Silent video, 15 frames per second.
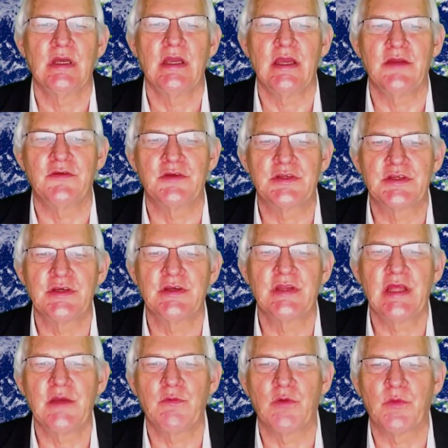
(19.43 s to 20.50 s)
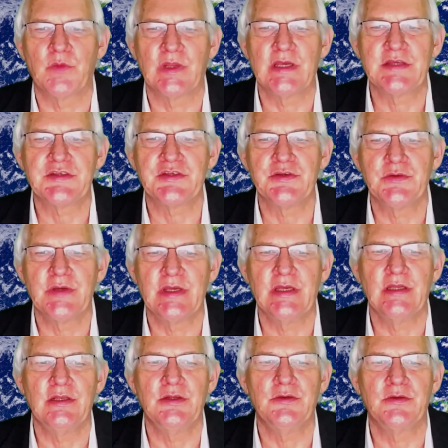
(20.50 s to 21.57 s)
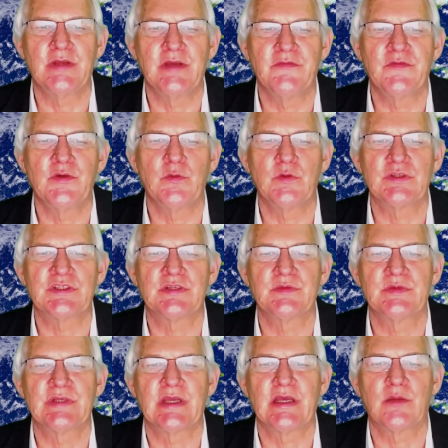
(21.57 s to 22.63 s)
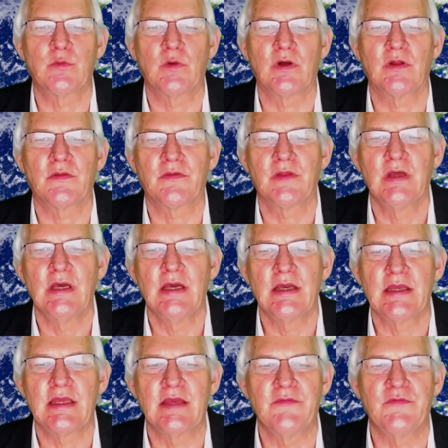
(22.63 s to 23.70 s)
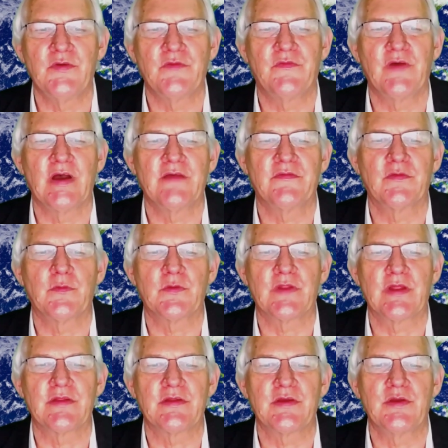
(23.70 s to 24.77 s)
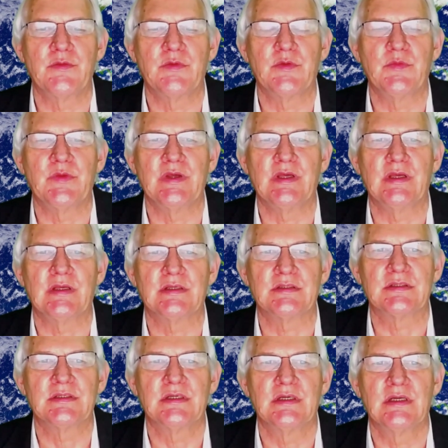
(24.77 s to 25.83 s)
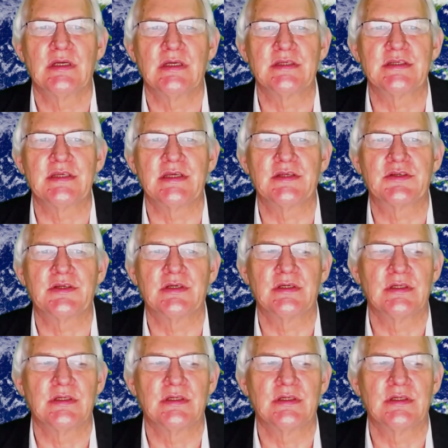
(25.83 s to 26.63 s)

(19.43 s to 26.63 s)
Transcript: In return, He will bless you, heal you, give you wisdom to get wealth, give you favor with other human beings, etc.